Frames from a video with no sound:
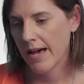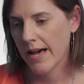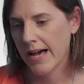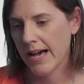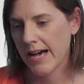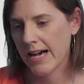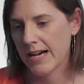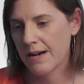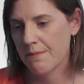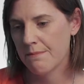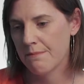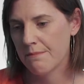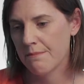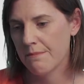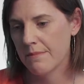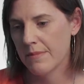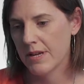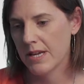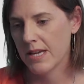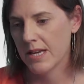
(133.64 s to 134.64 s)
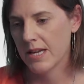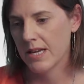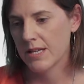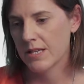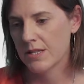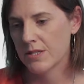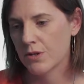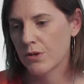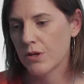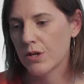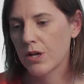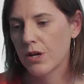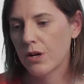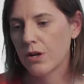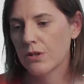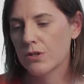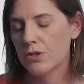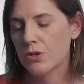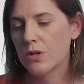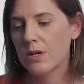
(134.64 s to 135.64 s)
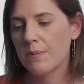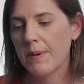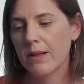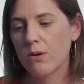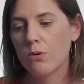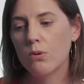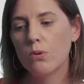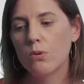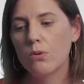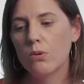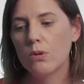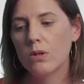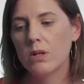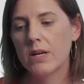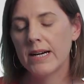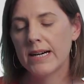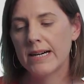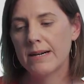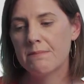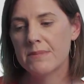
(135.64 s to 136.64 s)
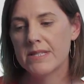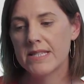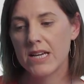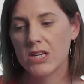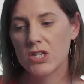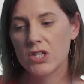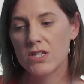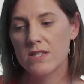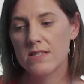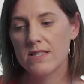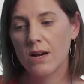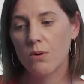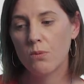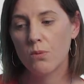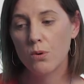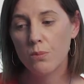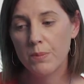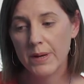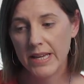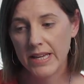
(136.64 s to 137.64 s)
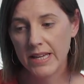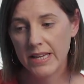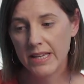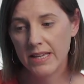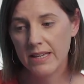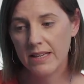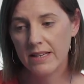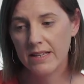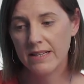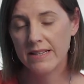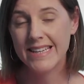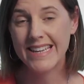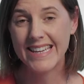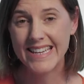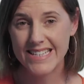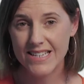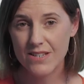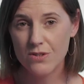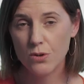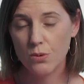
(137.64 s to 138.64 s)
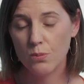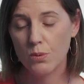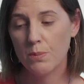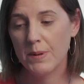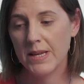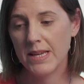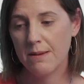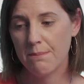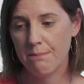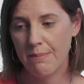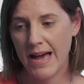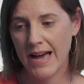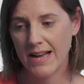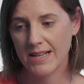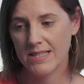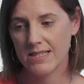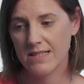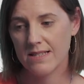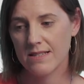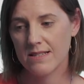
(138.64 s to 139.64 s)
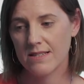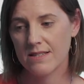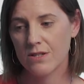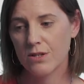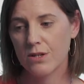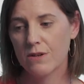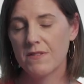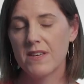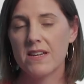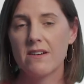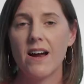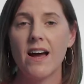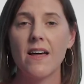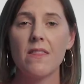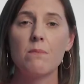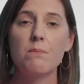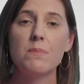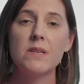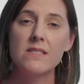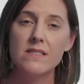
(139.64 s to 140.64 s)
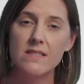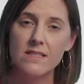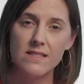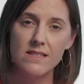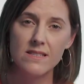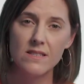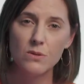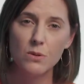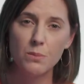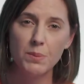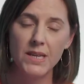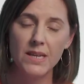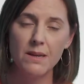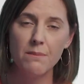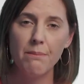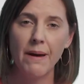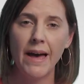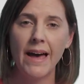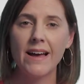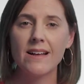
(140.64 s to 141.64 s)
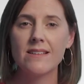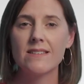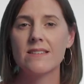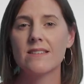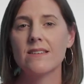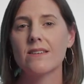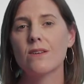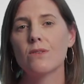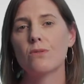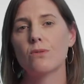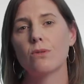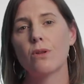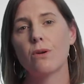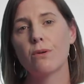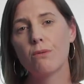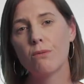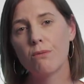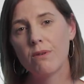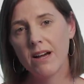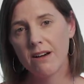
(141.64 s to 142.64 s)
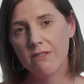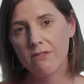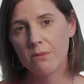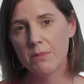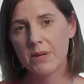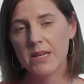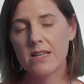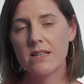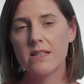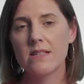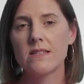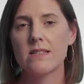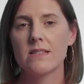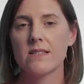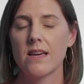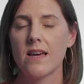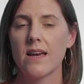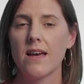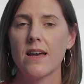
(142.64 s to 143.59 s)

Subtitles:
So talk about all sections that will be needed or will be impacted. So if there are other businesses that will be impacted, or local government,